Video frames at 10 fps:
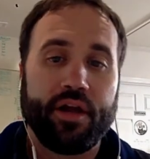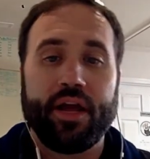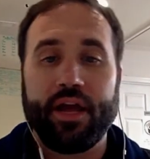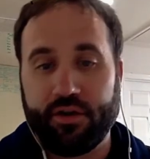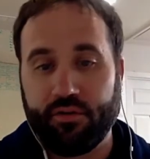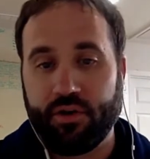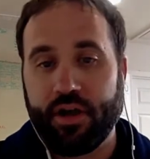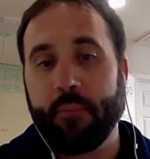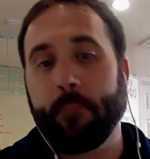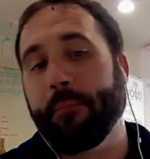
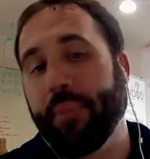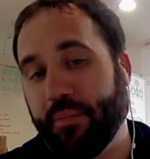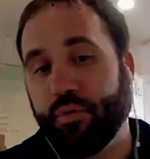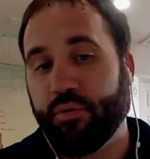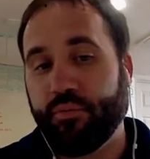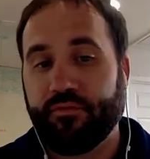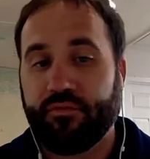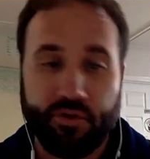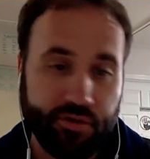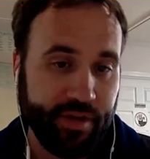hickory, maple
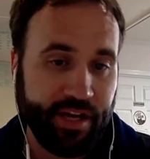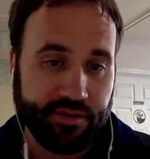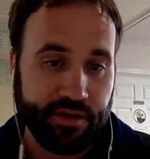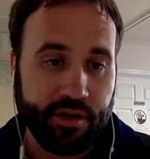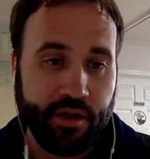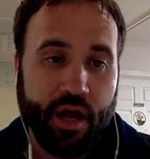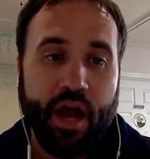for domestic,